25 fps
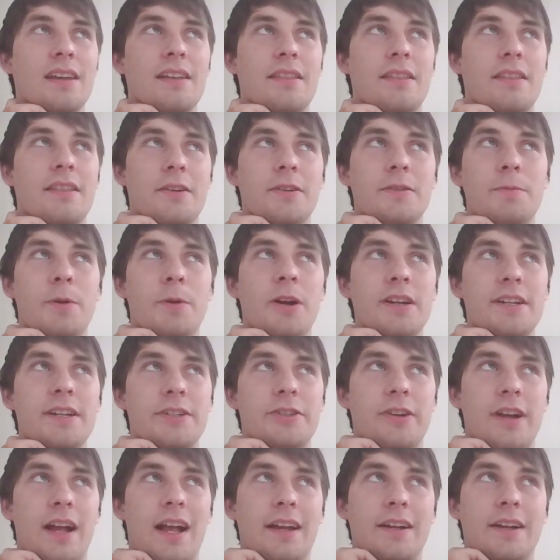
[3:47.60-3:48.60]
Third party
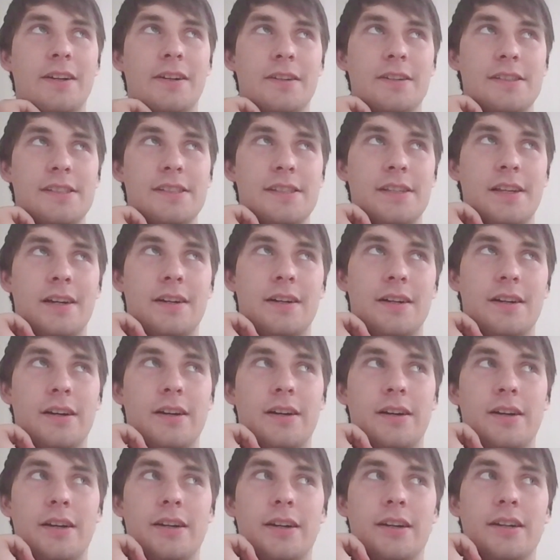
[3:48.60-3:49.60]
trackers
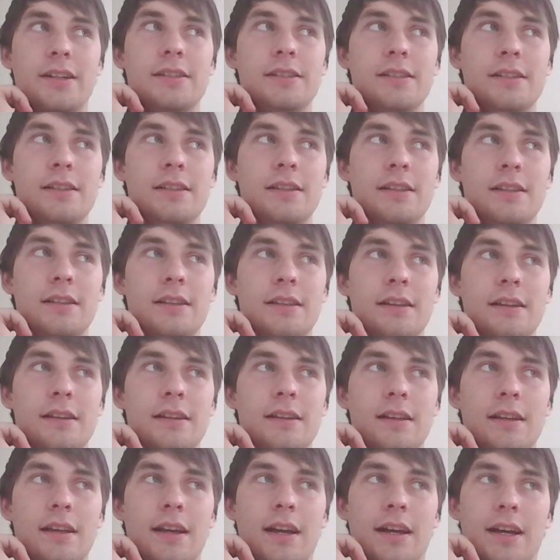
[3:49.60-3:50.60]
are
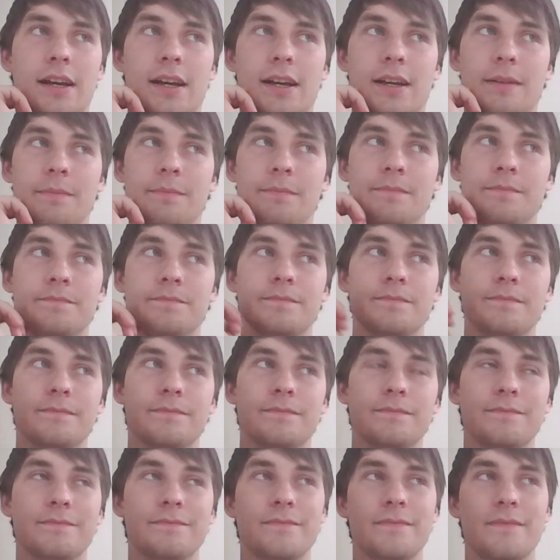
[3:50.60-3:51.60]
um,
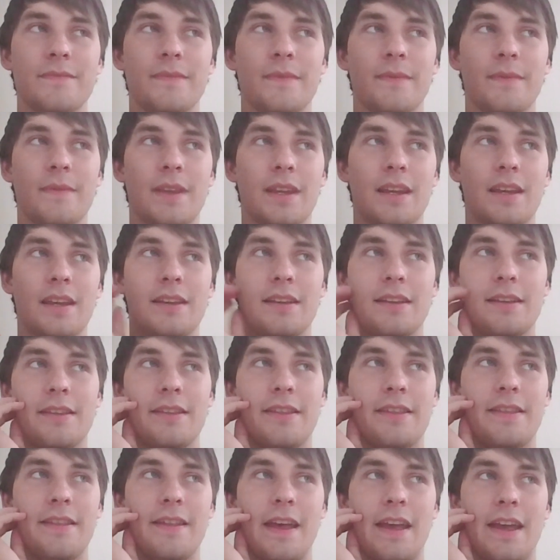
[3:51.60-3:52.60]

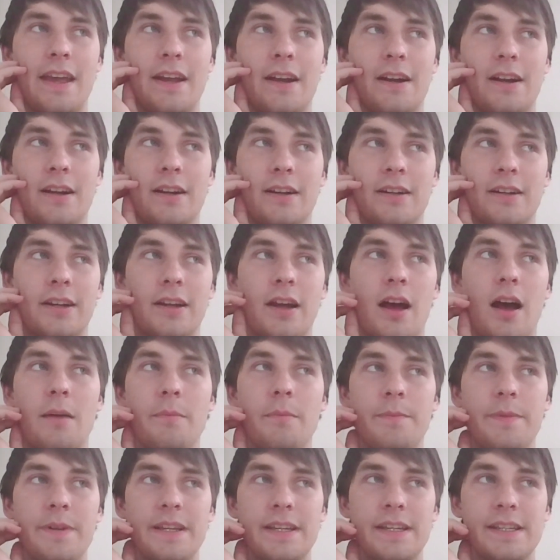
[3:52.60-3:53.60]
their
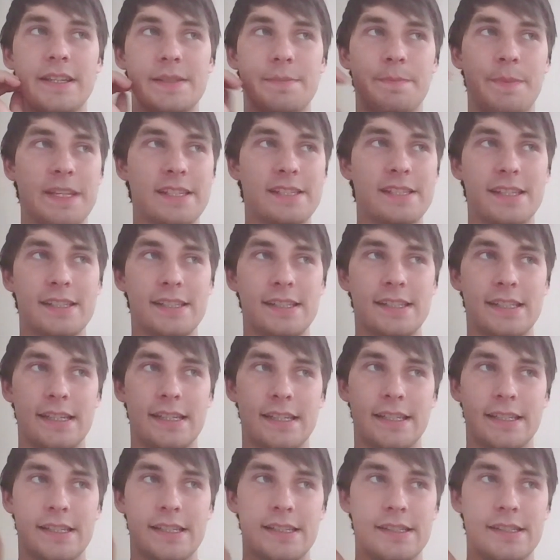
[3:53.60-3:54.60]
companies,
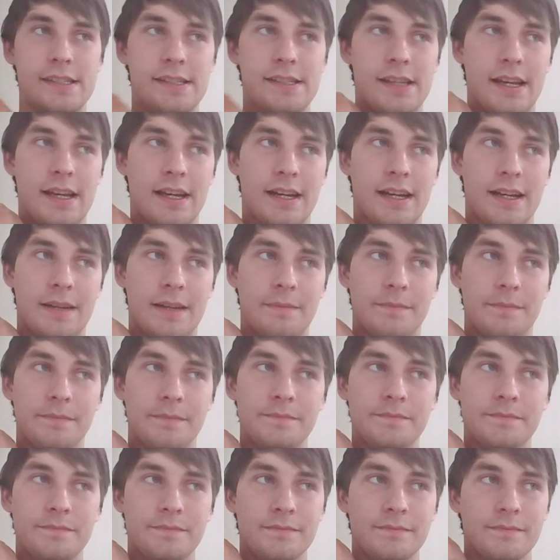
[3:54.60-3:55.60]
businesses,
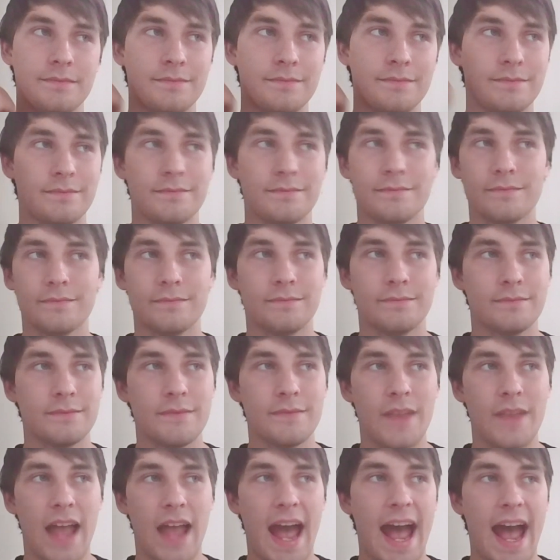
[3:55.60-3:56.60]
um,
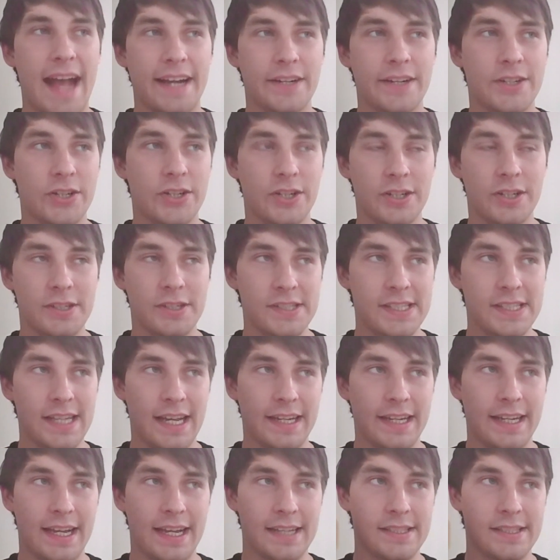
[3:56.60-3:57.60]
actors,
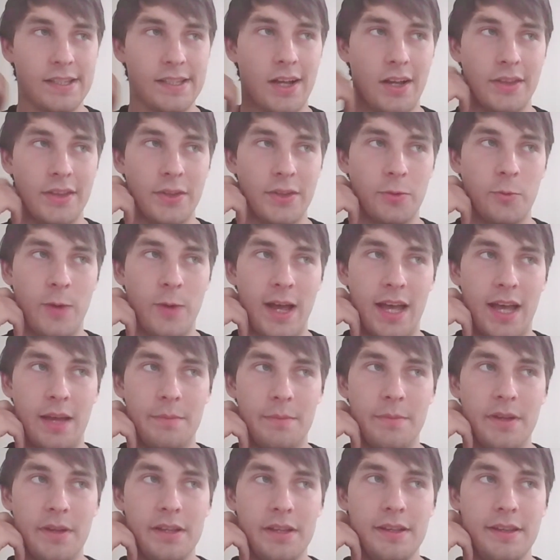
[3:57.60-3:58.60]
I guess, on the
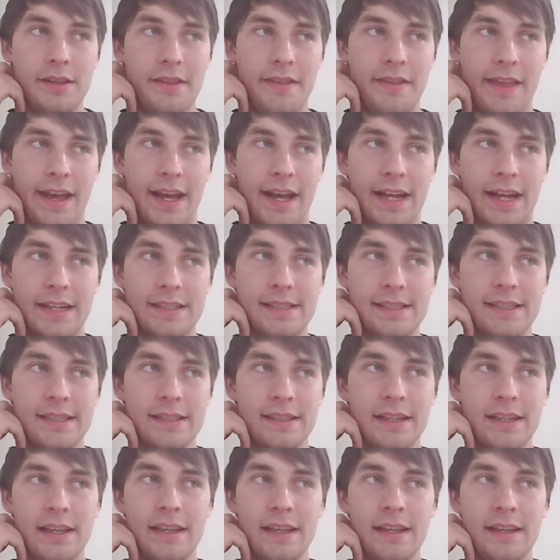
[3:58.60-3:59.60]
web that
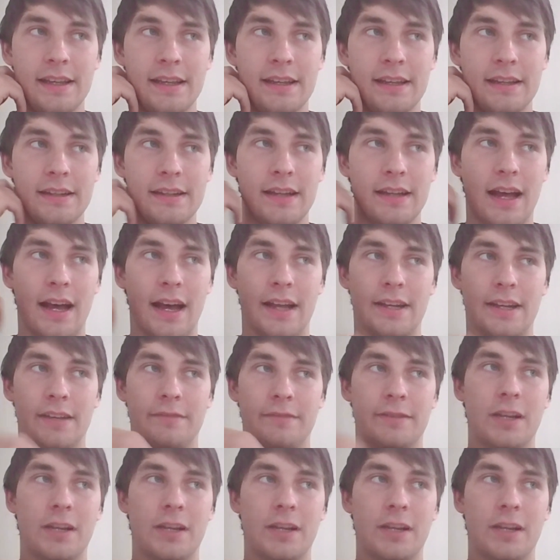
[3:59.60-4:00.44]
kind of